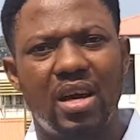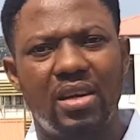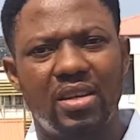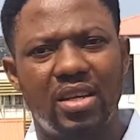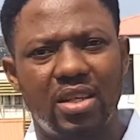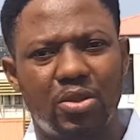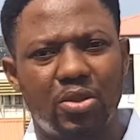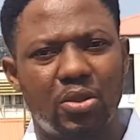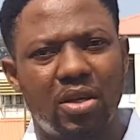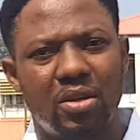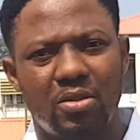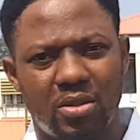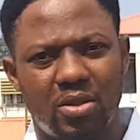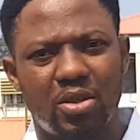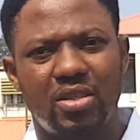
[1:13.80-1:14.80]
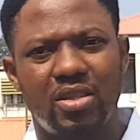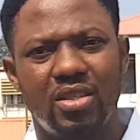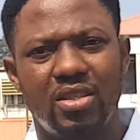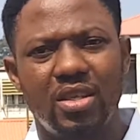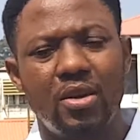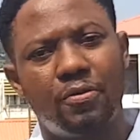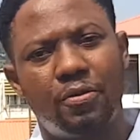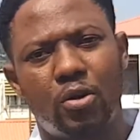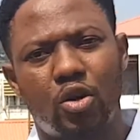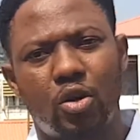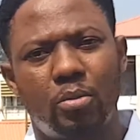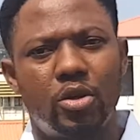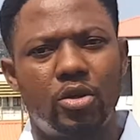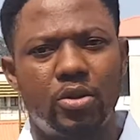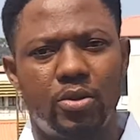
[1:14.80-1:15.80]
and natural resources for
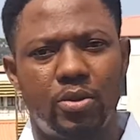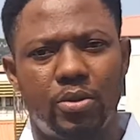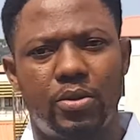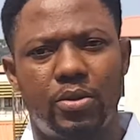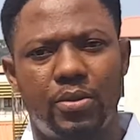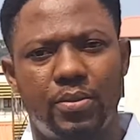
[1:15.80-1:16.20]
common good.